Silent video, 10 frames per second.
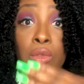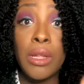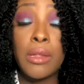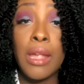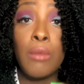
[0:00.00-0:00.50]
the
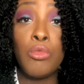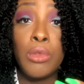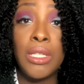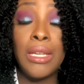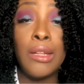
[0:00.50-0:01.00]
same
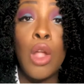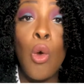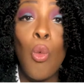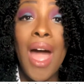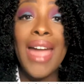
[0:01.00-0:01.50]
routine.
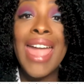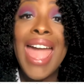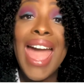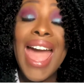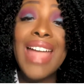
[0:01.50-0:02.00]
Why?
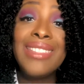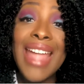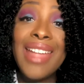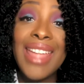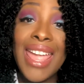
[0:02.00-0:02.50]
At
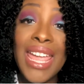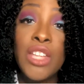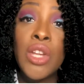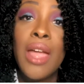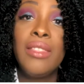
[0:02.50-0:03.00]
that
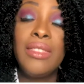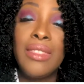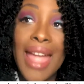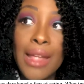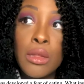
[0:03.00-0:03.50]
age,
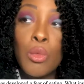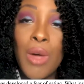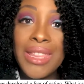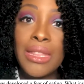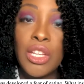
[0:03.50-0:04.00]
that's
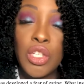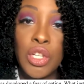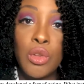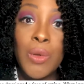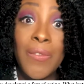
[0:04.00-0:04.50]
what the
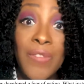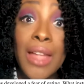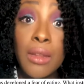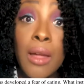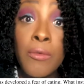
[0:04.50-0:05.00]
children
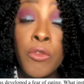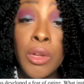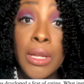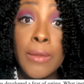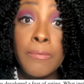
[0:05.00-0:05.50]
find
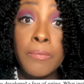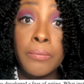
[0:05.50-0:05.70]
comfort in.